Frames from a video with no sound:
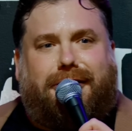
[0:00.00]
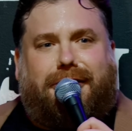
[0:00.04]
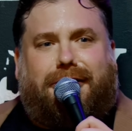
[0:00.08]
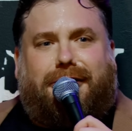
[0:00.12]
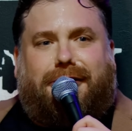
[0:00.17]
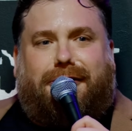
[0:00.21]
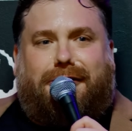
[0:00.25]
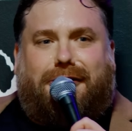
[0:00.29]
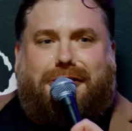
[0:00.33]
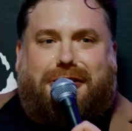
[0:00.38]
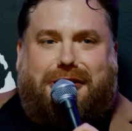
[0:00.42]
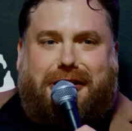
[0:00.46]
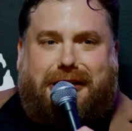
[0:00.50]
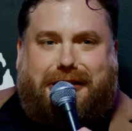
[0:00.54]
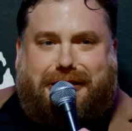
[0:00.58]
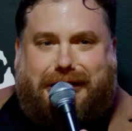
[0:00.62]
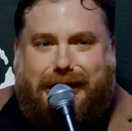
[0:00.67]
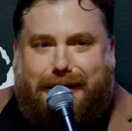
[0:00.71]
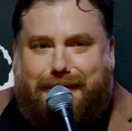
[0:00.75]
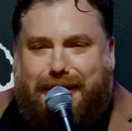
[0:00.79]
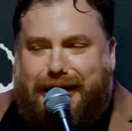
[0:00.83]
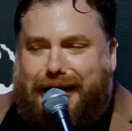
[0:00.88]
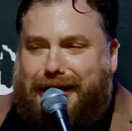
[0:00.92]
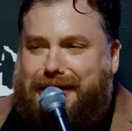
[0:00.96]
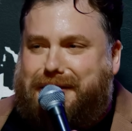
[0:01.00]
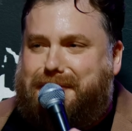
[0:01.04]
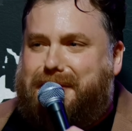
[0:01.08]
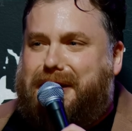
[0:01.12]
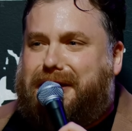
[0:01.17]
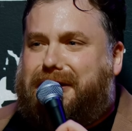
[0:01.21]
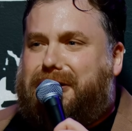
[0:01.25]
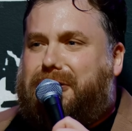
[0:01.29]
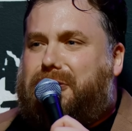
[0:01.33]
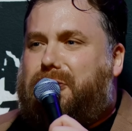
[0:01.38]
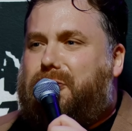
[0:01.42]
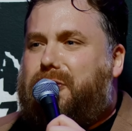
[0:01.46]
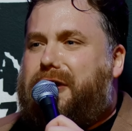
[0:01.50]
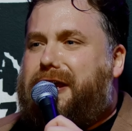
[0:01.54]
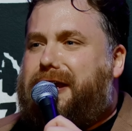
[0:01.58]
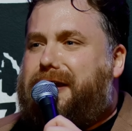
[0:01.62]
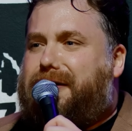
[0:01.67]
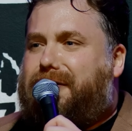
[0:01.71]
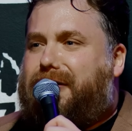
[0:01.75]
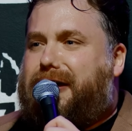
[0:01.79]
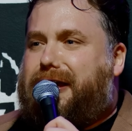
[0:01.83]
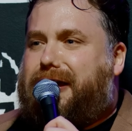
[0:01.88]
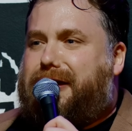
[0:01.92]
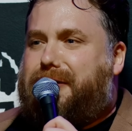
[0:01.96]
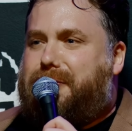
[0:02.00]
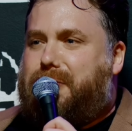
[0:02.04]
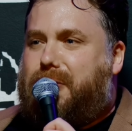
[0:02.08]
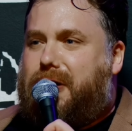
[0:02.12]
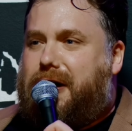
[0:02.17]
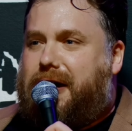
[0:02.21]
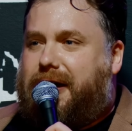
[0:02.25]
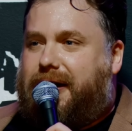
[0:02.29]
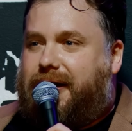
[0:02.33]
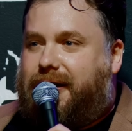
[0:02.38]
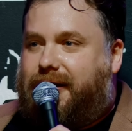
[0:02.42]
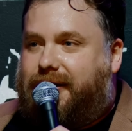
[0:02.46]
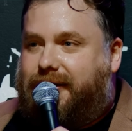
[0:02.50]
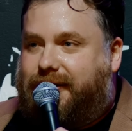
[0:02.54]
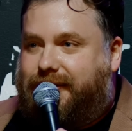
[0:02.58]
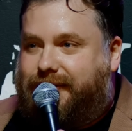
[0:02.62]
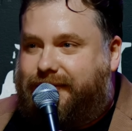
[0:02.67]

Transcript: Looks like Timmy got to meet the Queen like he wanted.